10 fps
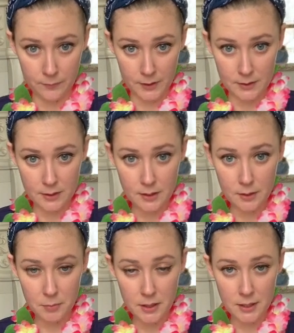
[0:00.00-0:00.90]
This is going to
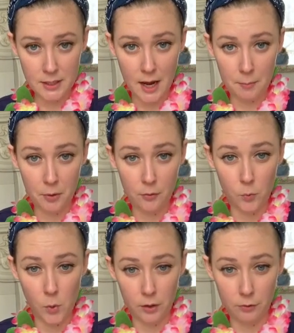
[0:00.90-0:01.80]
be the top of
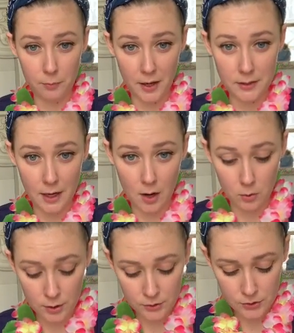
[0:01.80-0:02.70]
one of my
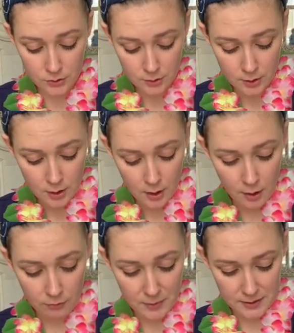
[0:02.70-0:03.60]
towers
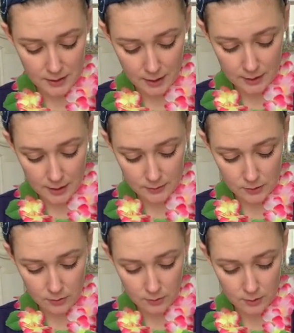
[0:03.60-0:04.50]
of my
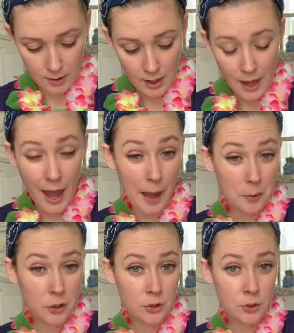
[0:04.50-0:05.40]
sandcastle. I'm
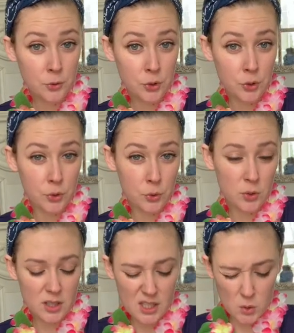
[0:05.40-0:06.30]
going to do 2
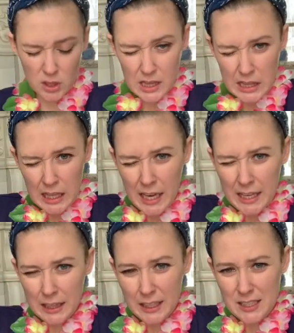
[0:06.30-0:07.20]

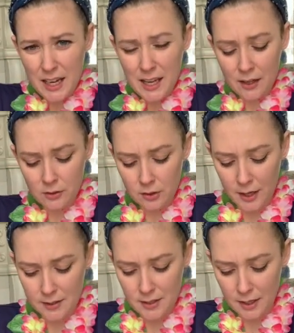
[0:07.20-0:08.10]
slightly diagonal
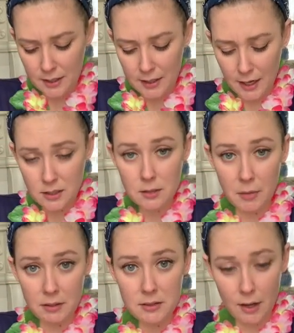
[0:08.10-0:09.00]
lines that connect to
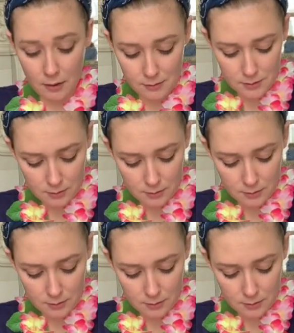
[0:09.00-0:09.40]
my sand.